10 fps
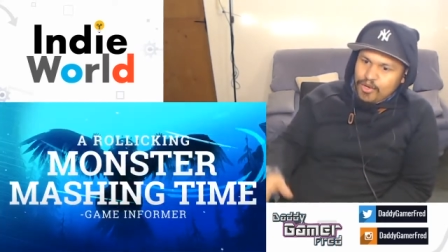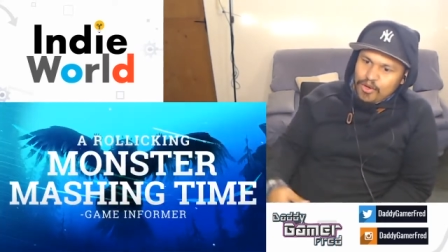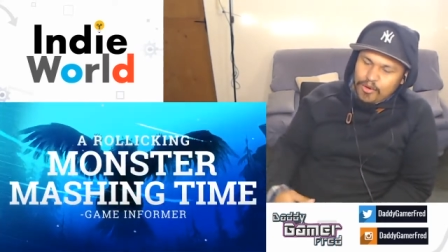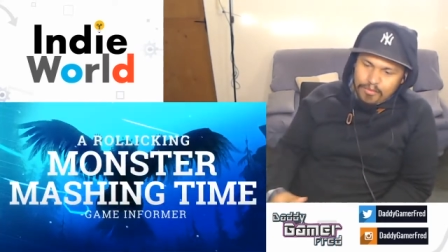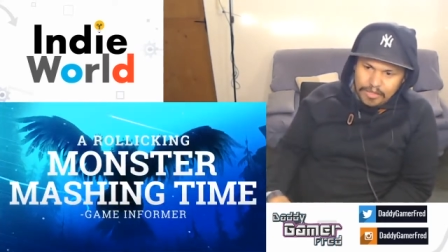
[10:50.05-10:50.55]

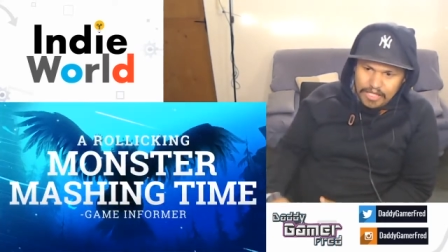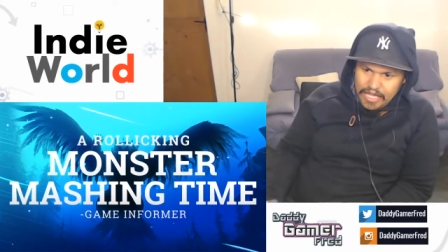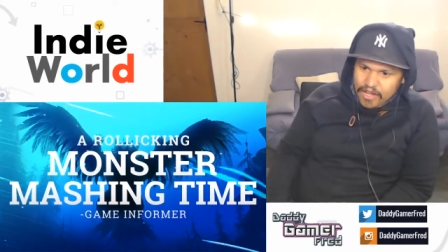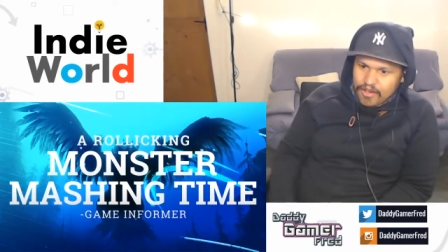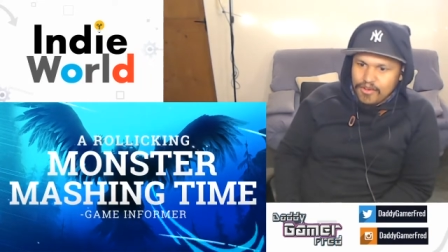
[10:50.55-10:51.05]
go,
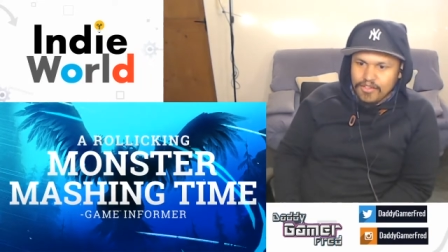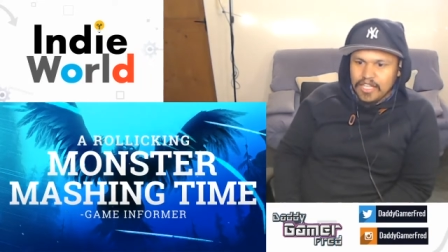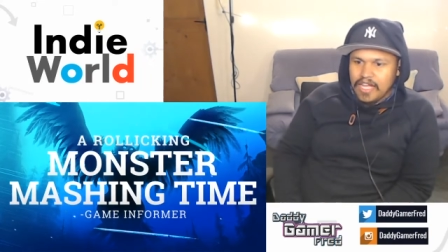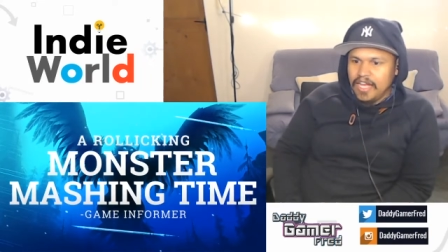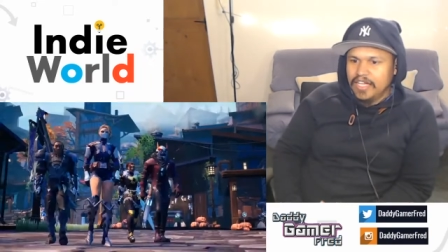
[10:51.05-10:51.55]
play an
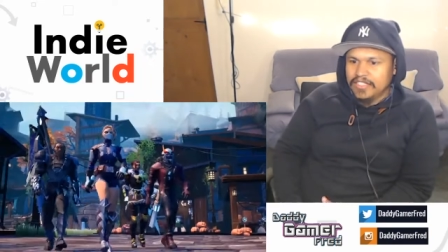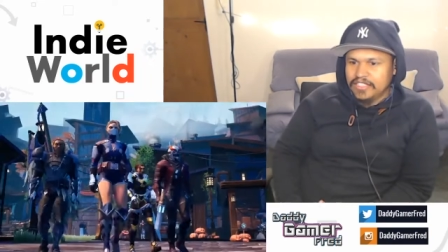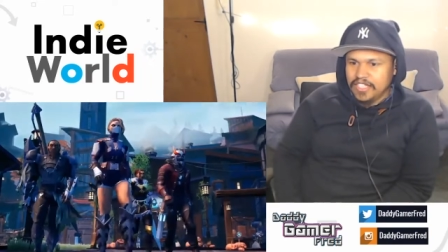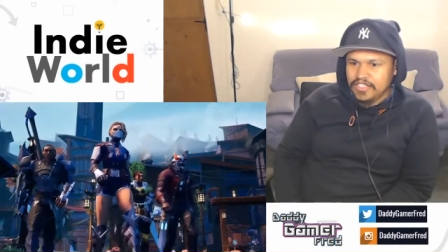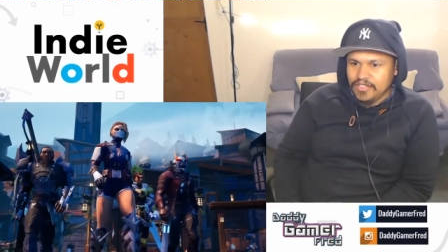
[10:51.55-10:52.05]

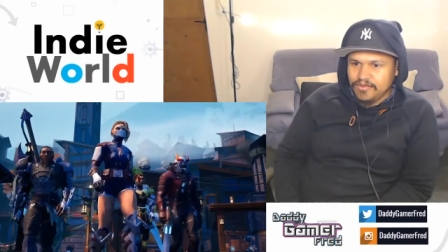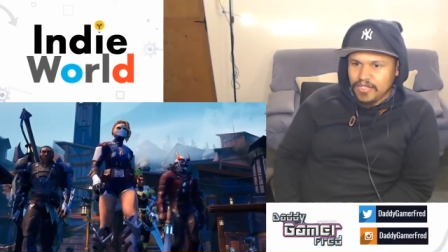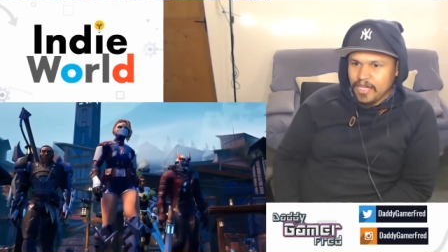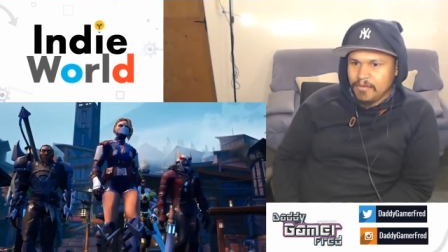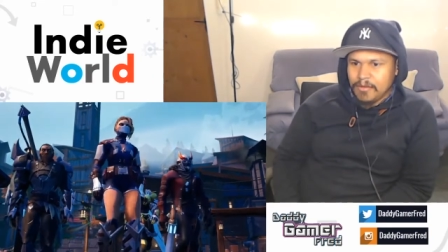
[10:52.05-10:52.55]
online session
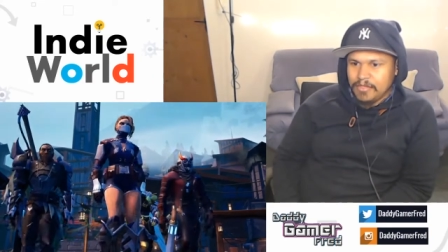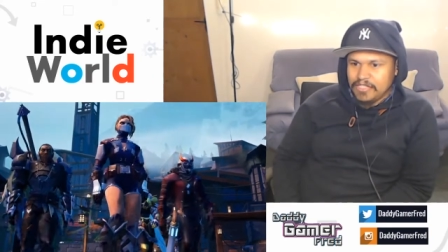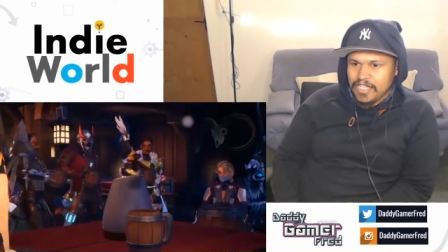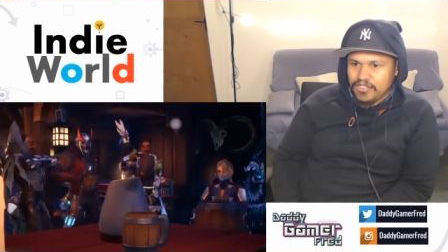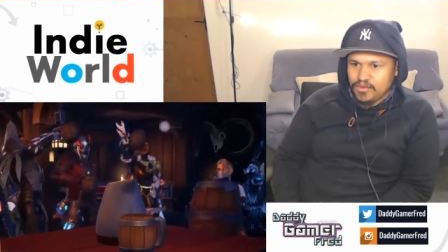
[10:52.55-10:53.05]
for like maybe
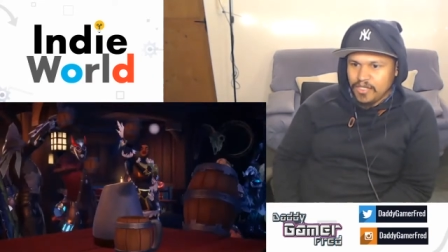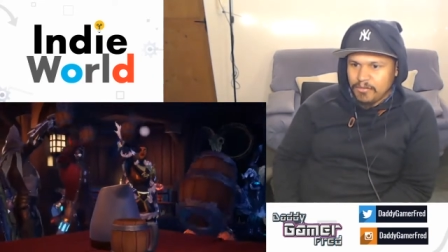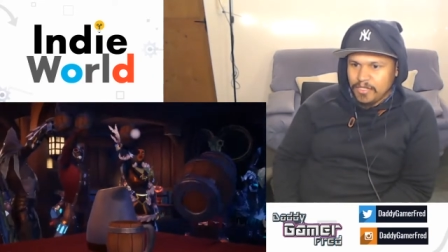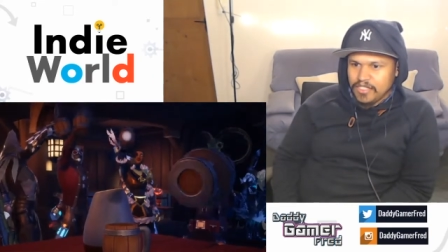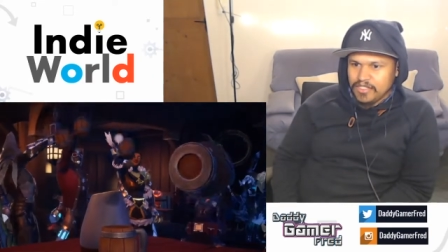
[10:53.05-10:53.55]
10,
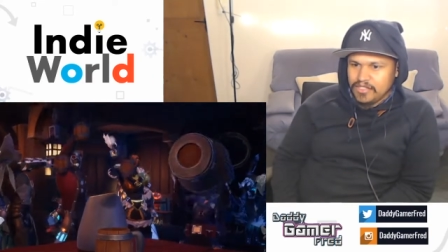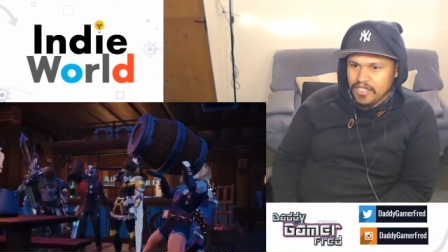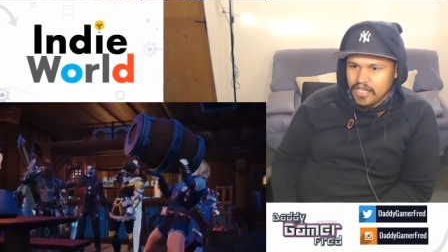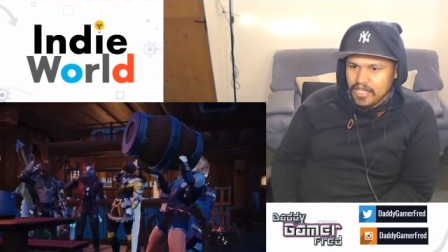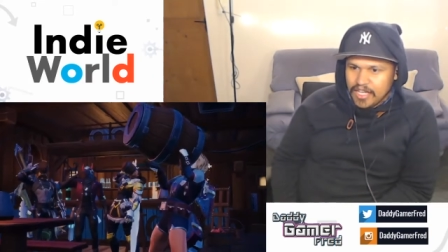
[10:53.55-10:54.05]
20 minutes,
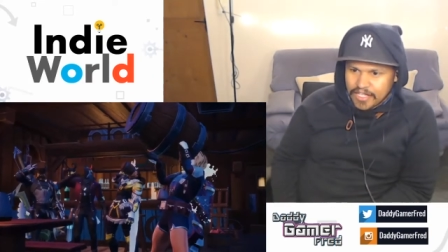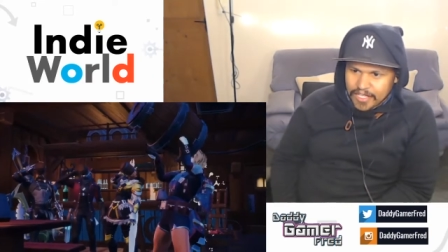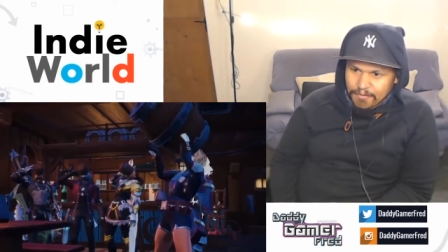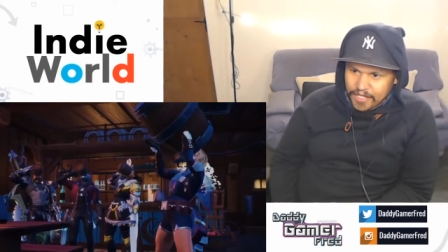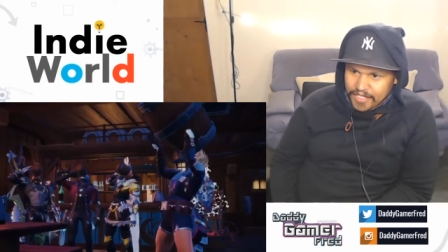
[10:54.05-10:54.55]

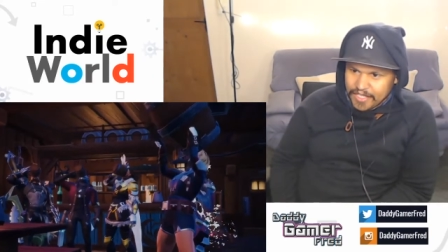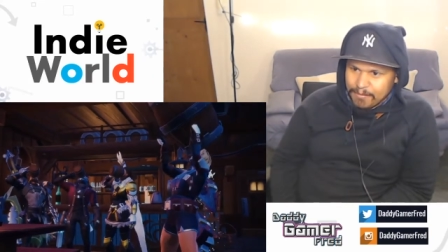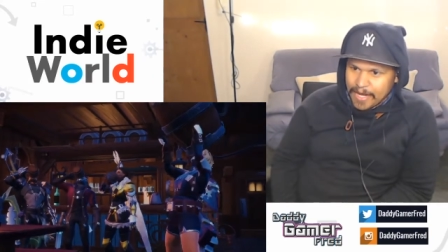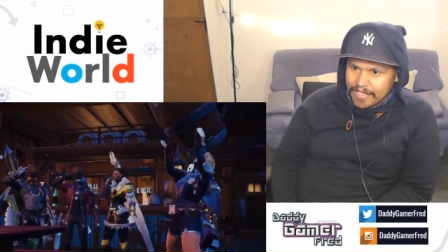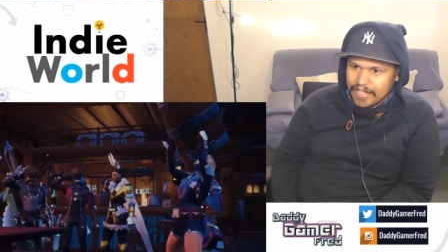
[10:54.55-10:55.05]
and then put it
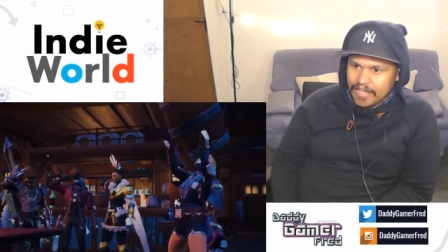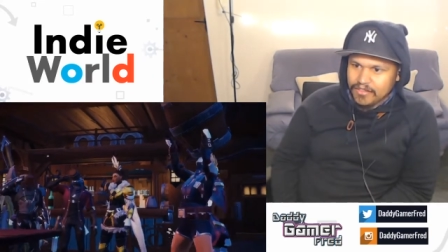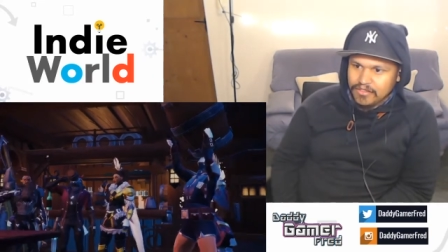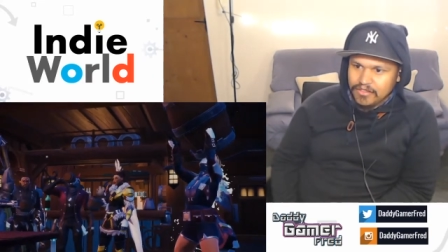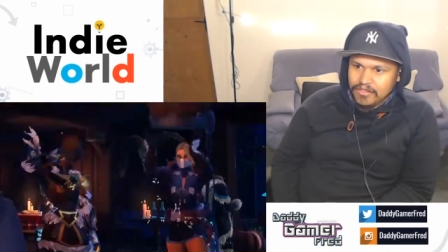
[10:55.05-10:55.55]
back
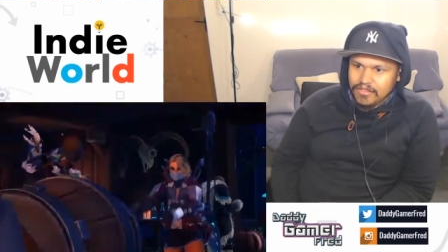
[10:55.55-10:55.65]
down.